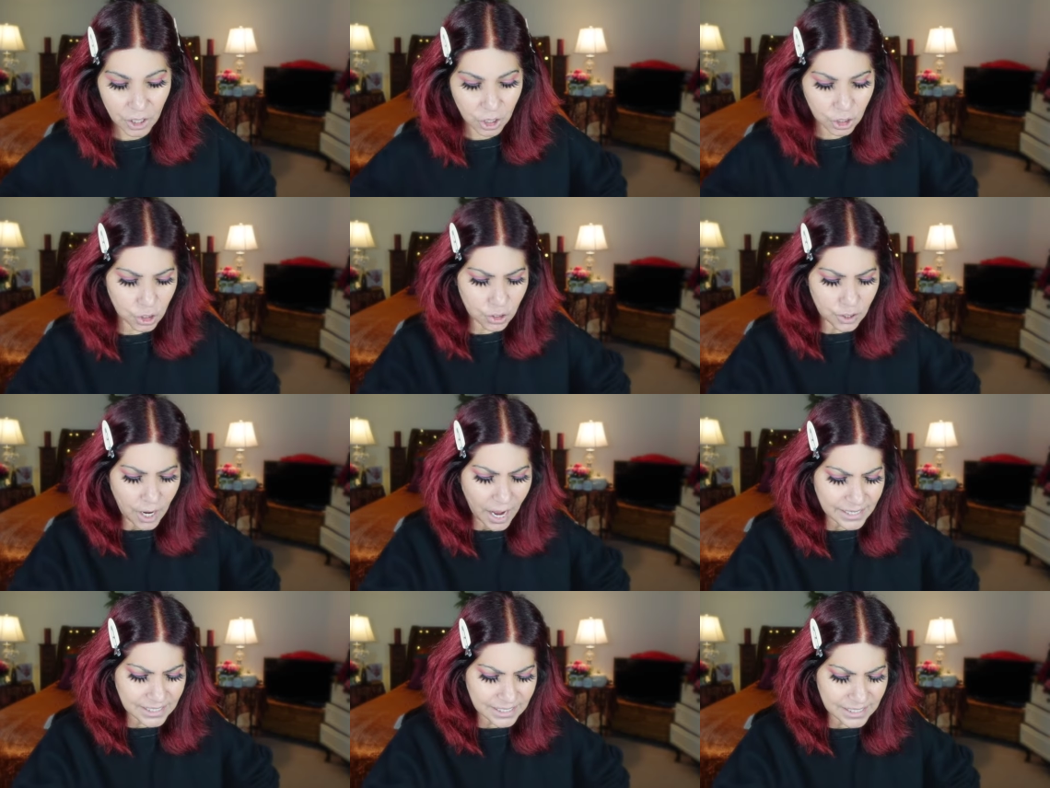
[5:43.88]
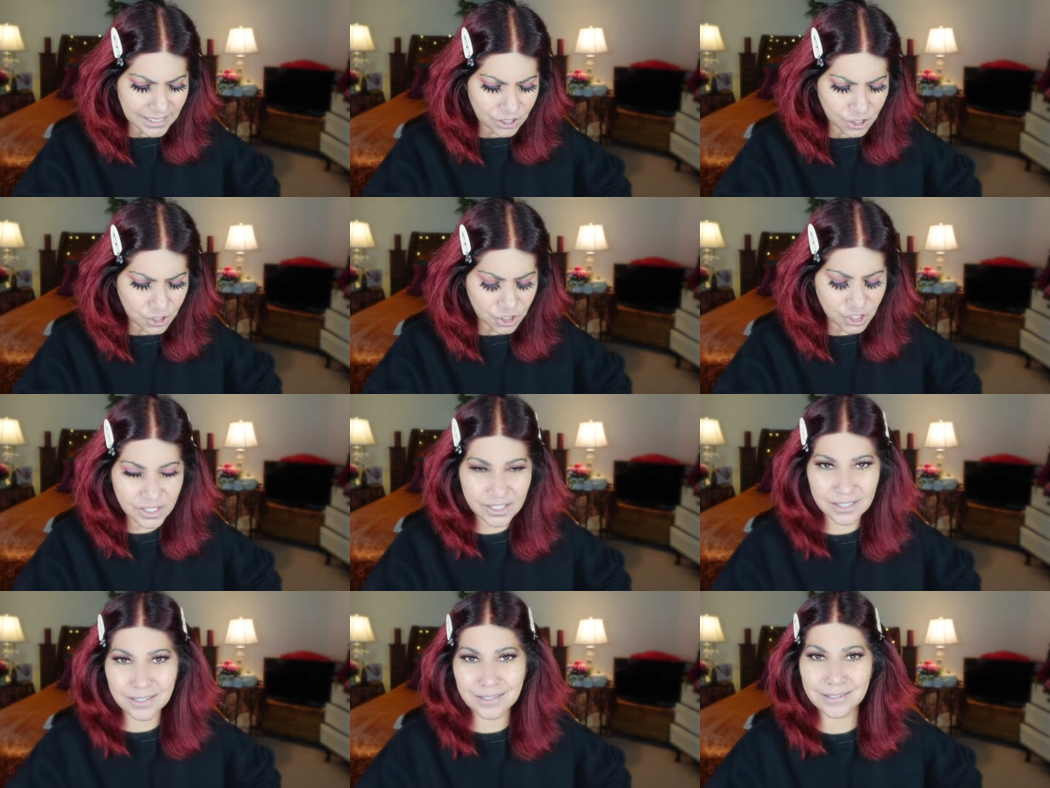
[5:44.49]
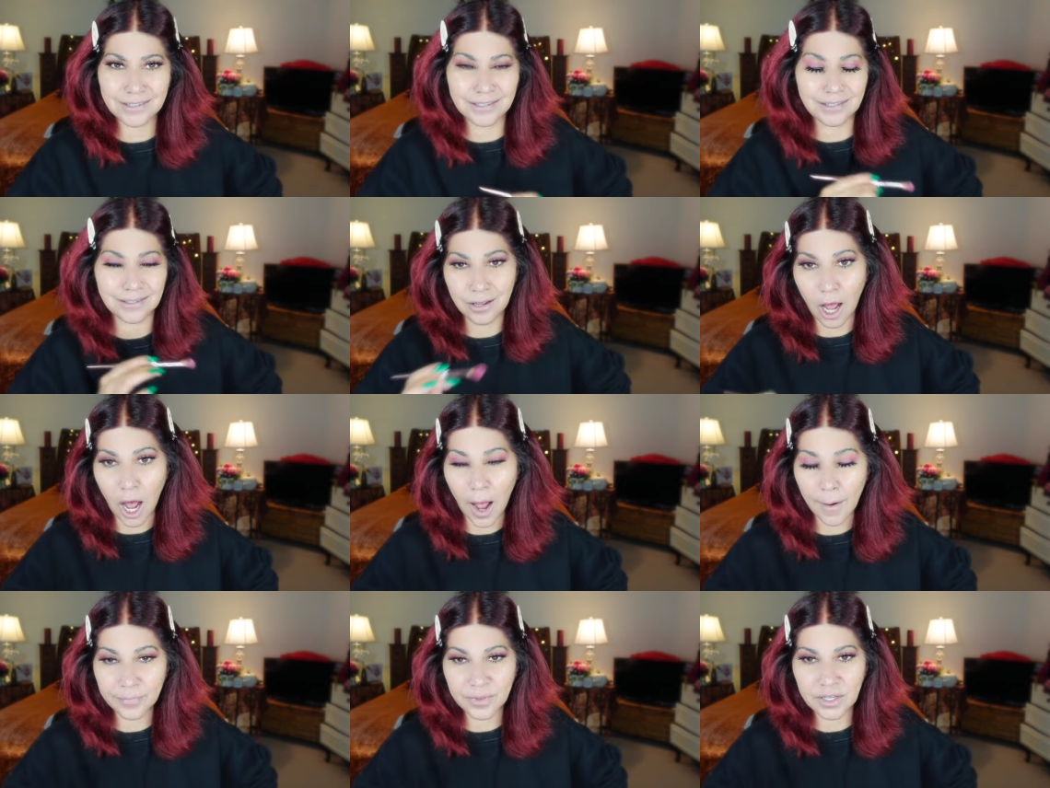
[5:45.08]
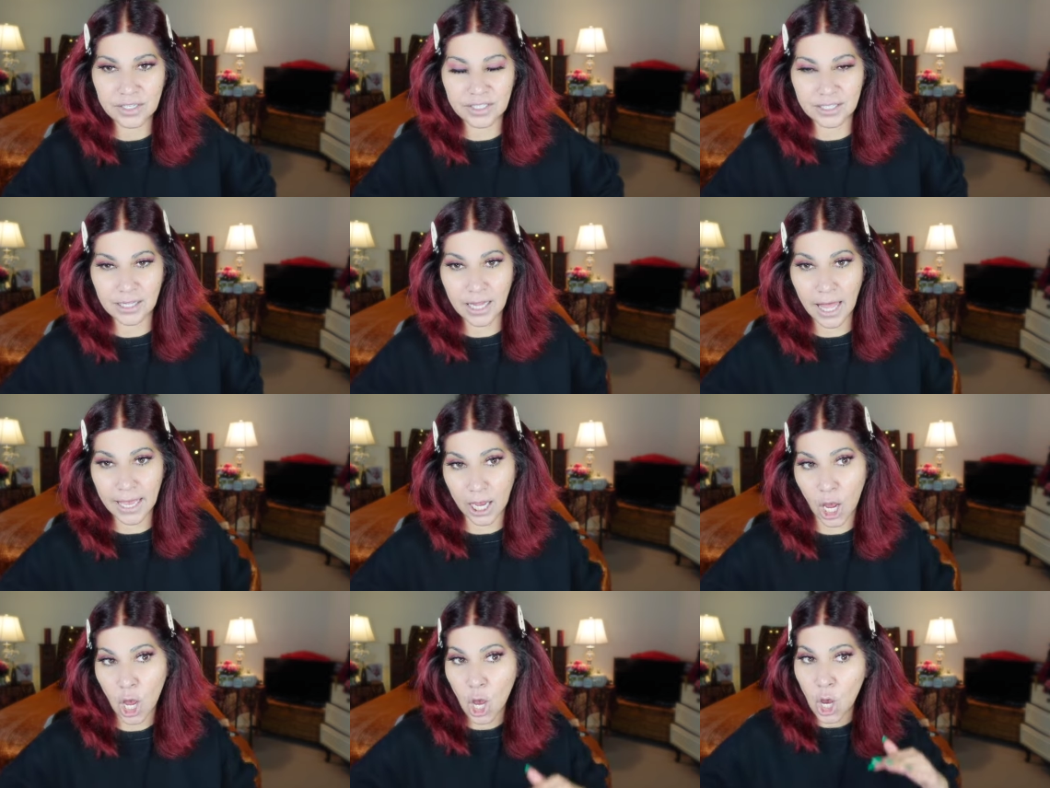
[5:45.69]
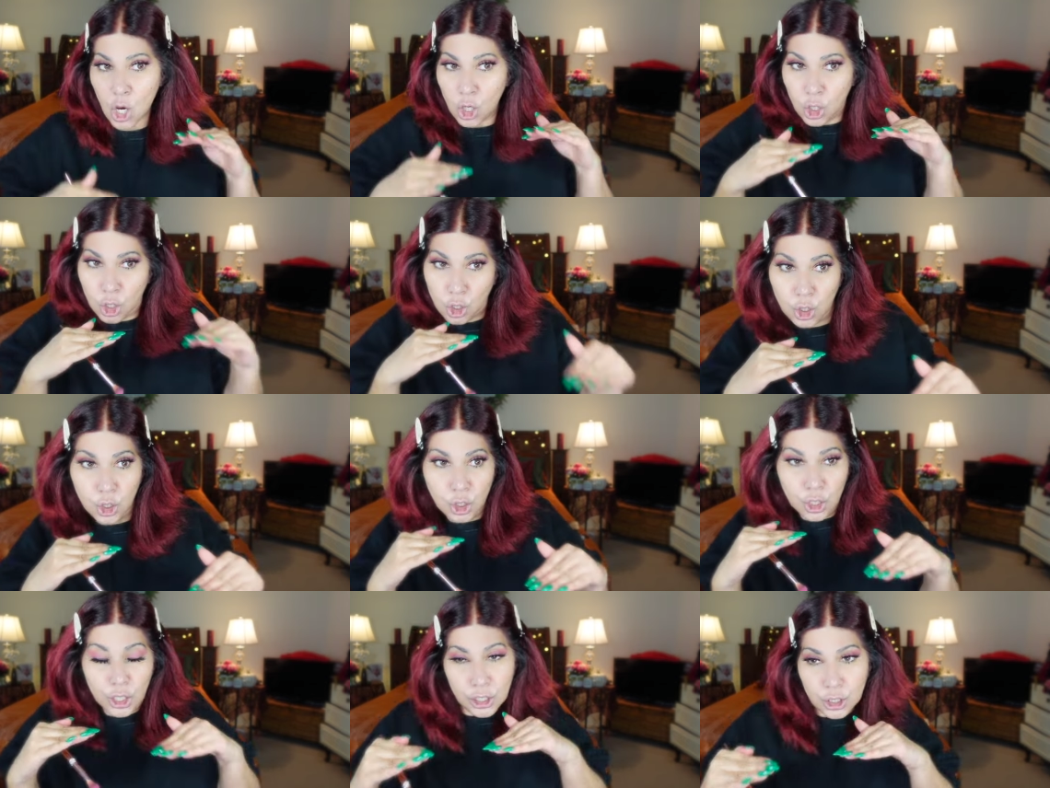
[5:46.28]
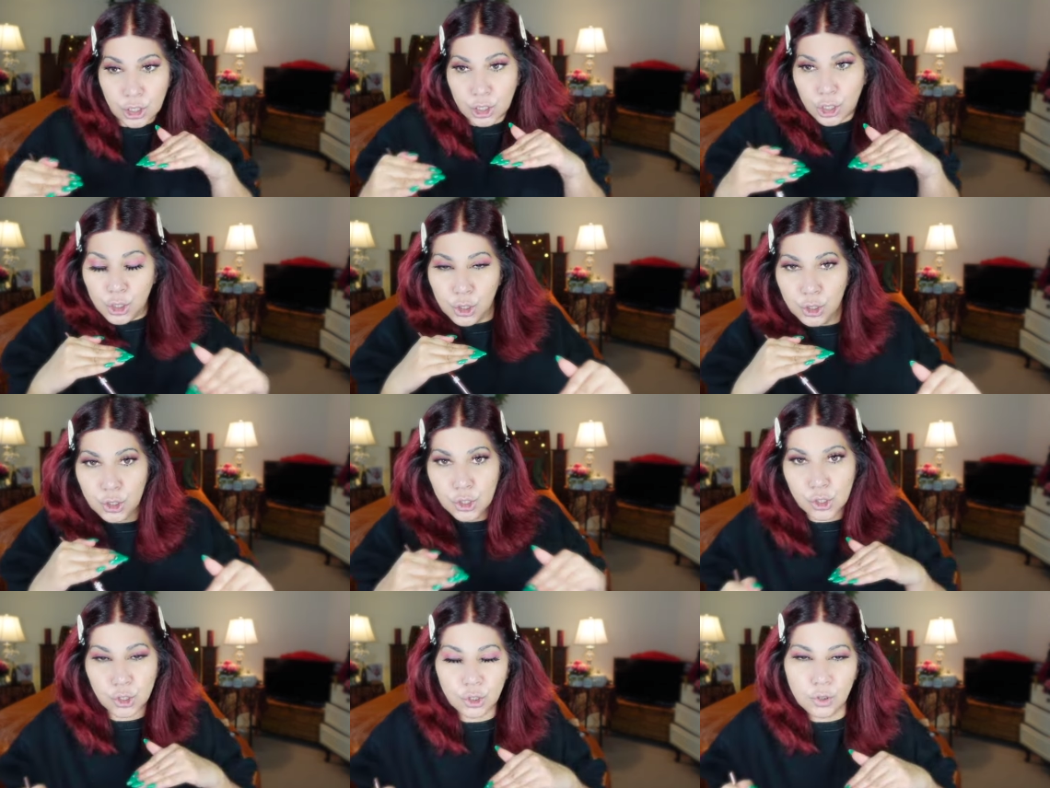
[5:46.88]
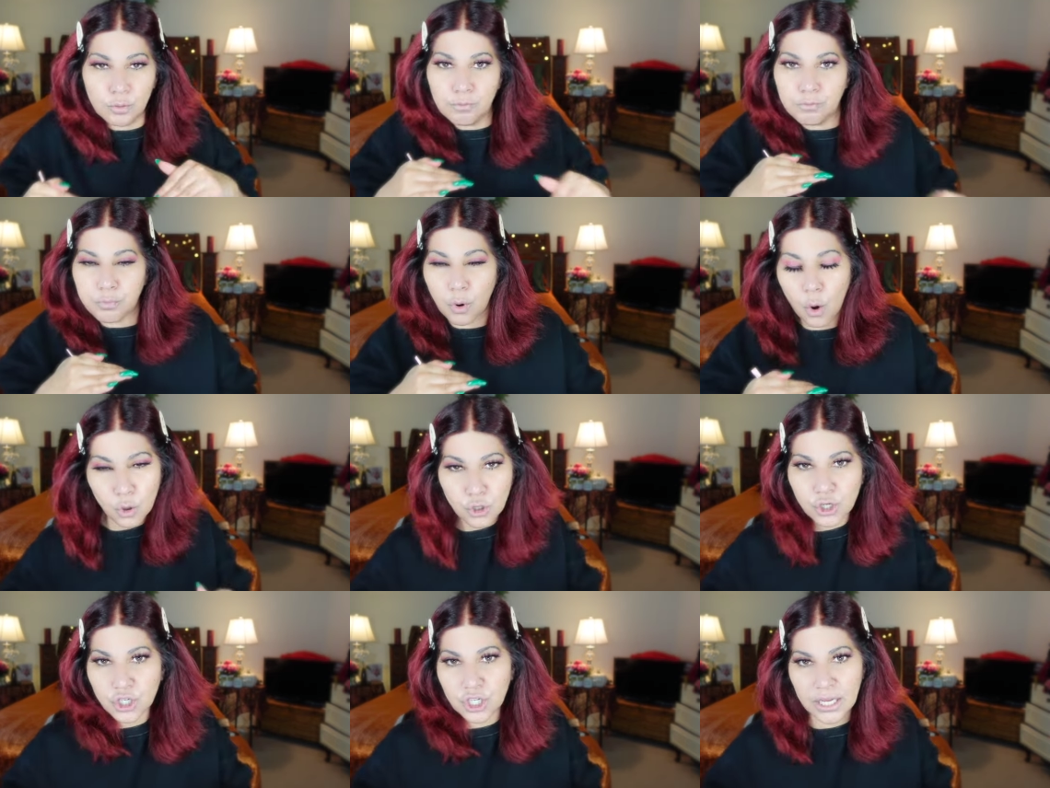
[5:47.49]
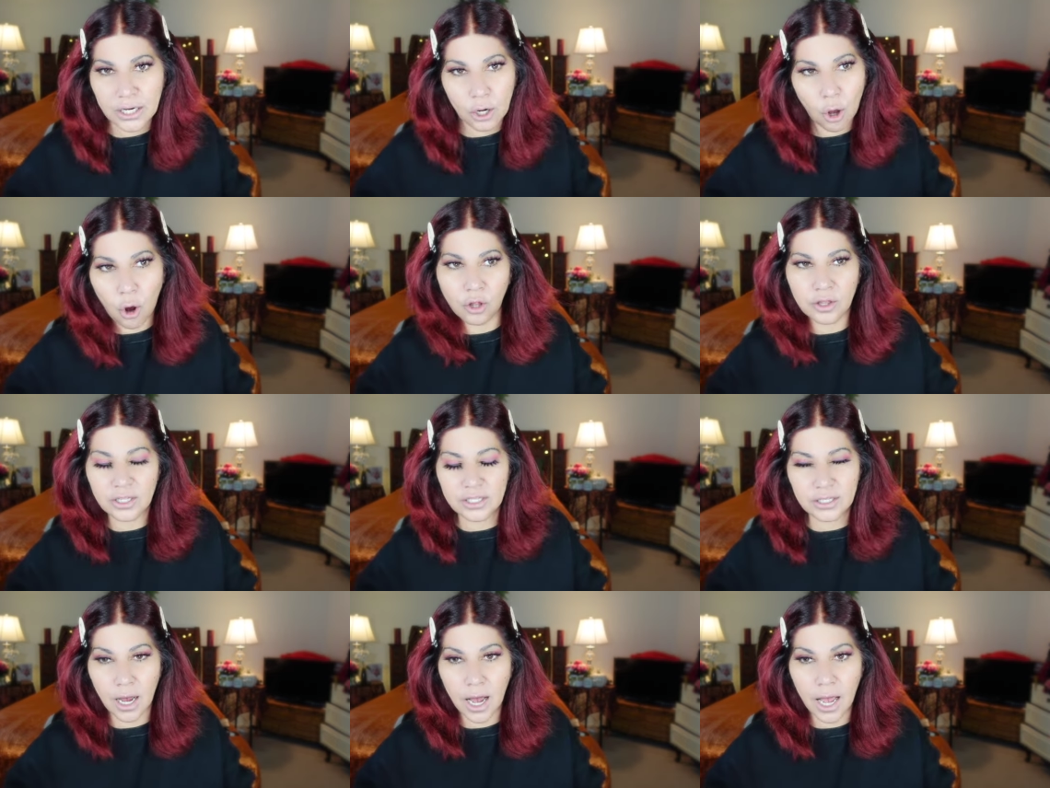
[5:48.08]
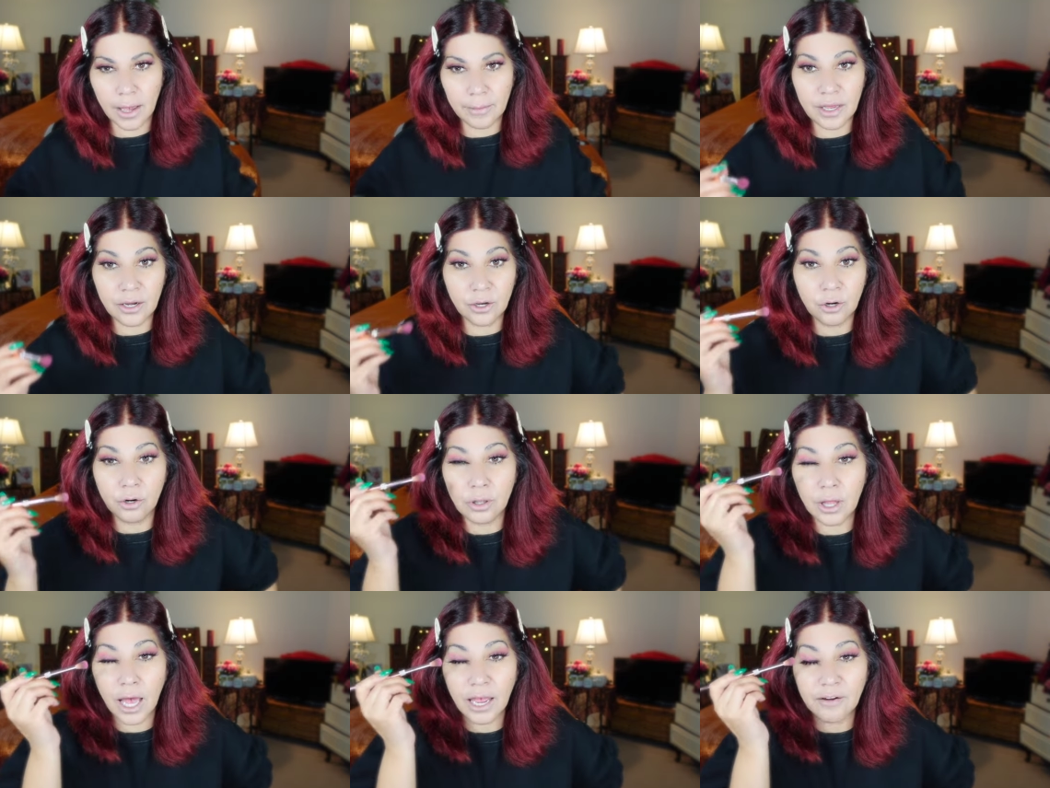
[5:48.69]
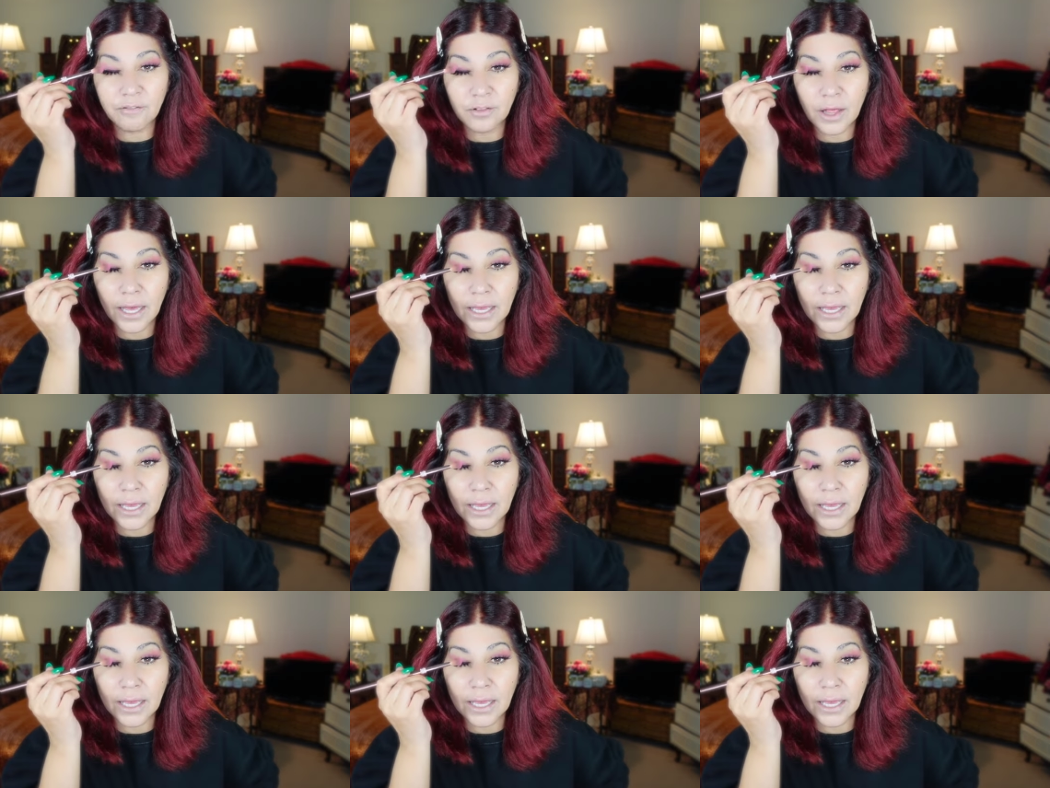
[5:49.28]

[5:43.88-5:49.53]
You guys need to just stop this like goody two-shoe bullshit all the time in your life.